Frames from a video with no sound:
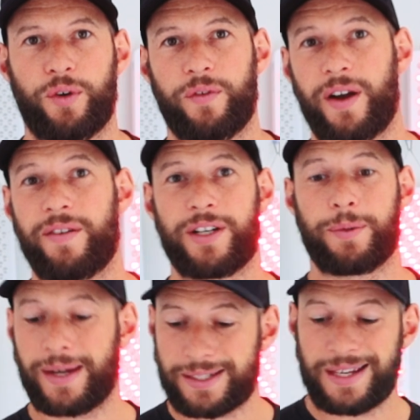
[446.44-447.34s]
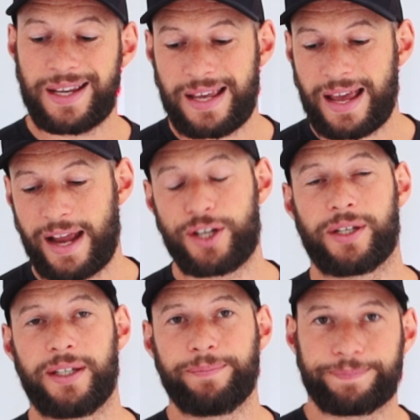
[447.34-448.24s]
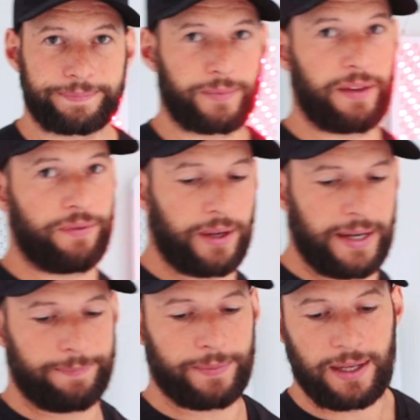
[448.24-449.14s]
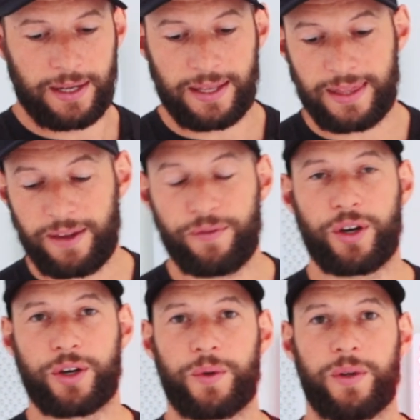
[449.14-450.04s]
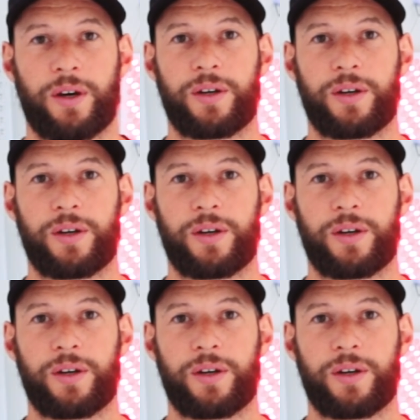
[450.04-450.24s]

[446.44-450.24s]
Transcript: four or five hundred bucks. Actually, Infraredi, their vertical and